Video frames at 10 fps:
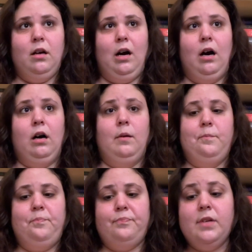
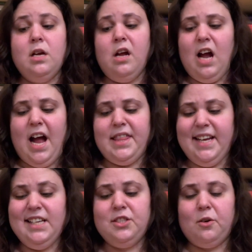I think
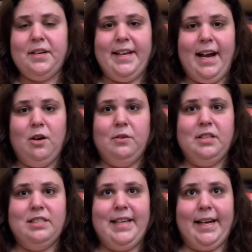it's already out, the
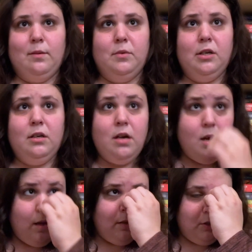second book,
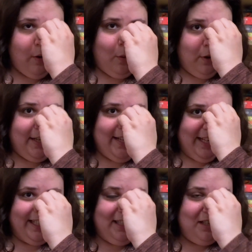so I want to get
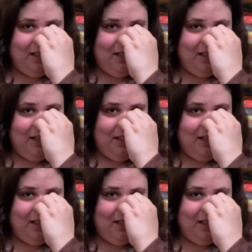it.